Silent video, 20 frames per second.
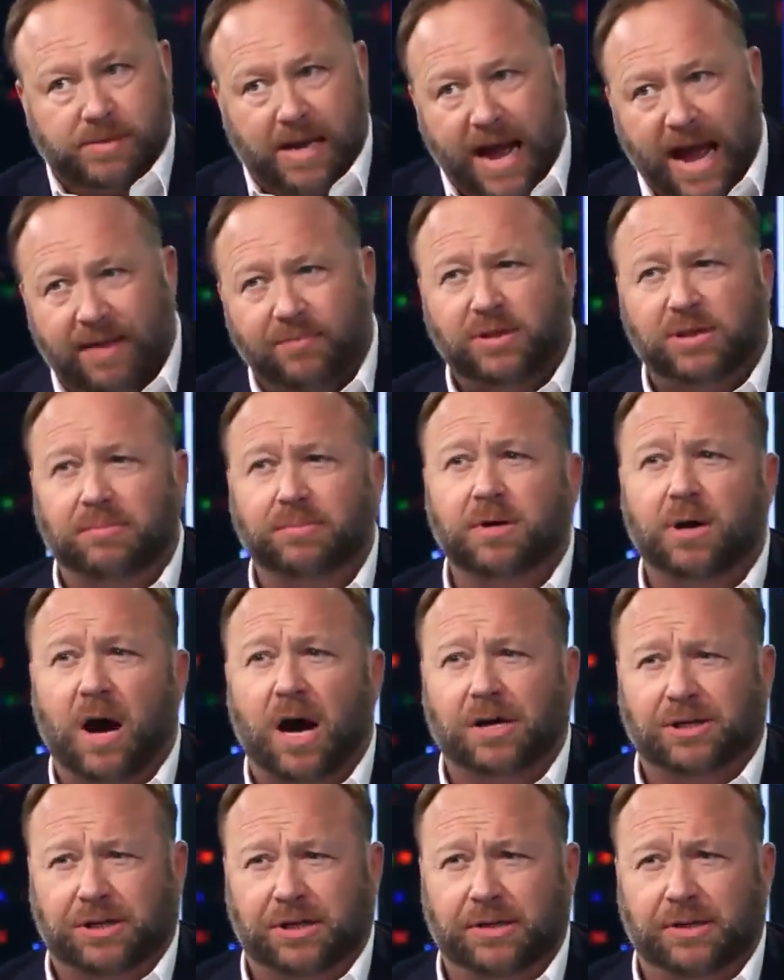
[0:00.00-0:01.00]
have some
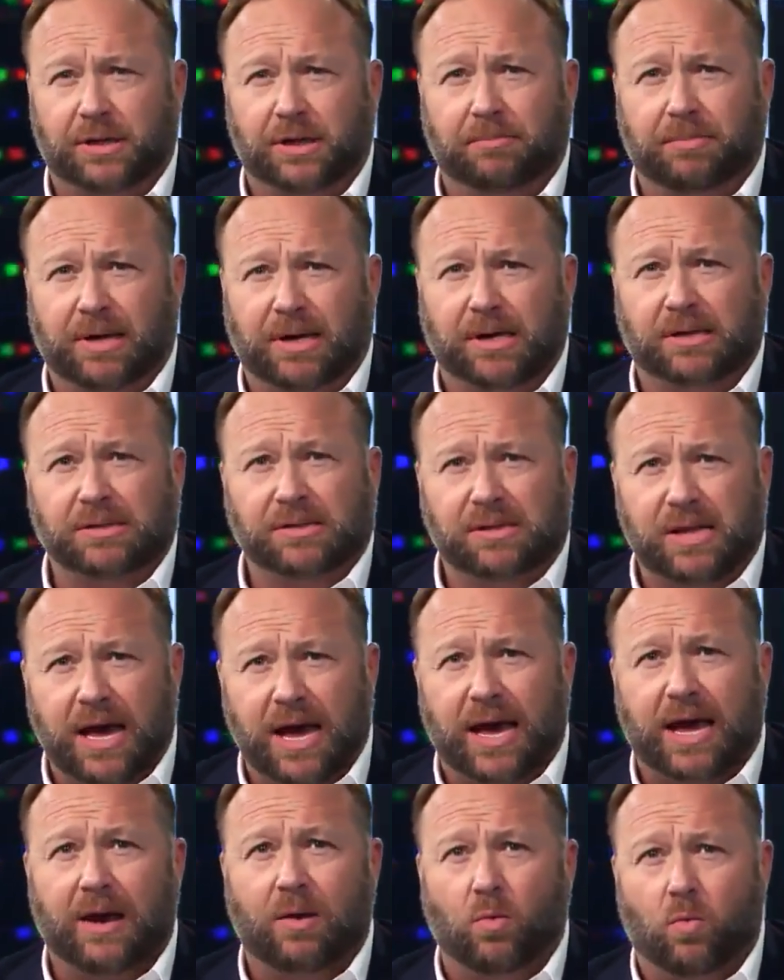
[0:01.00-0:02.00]
caution here because
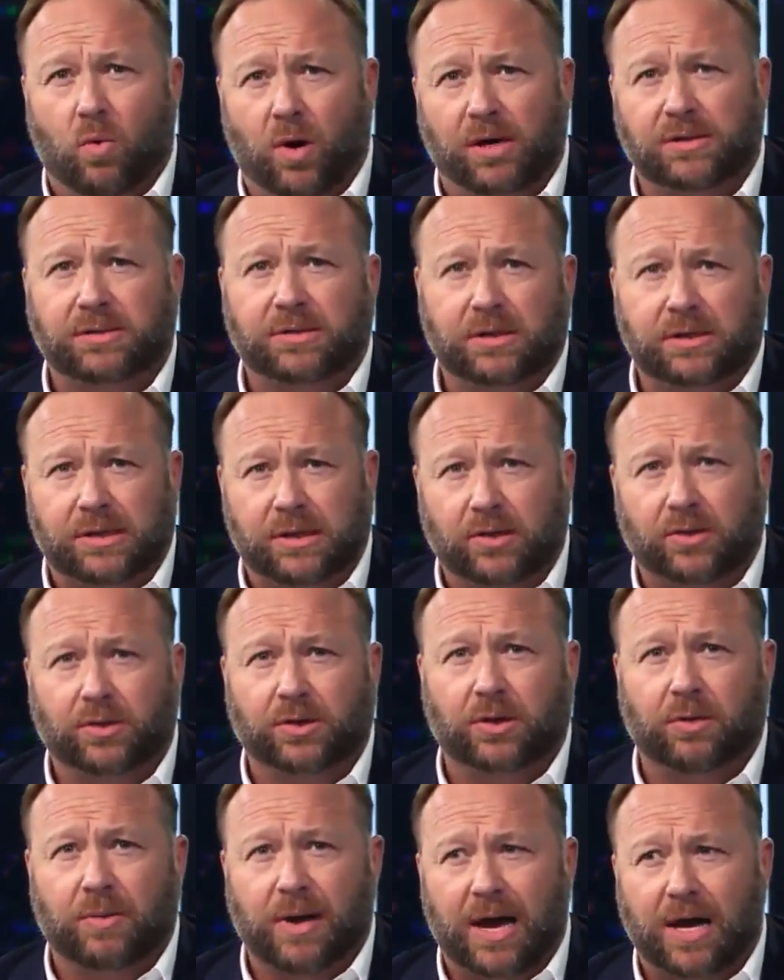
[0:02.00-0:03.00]
they want to kill
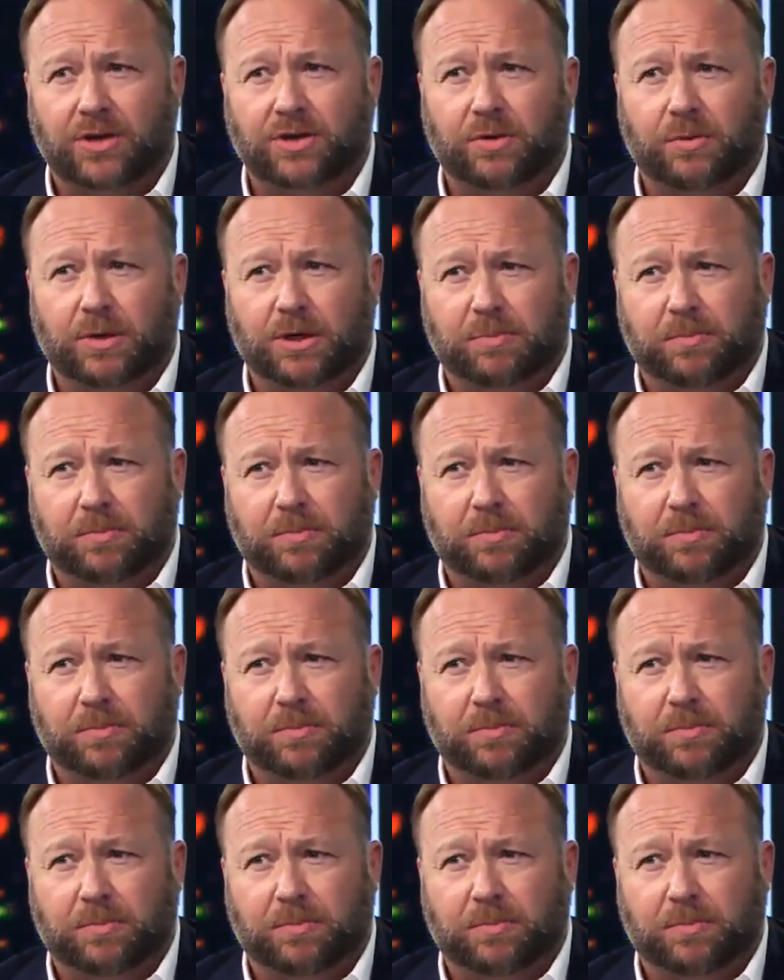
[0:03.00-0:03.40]
you as you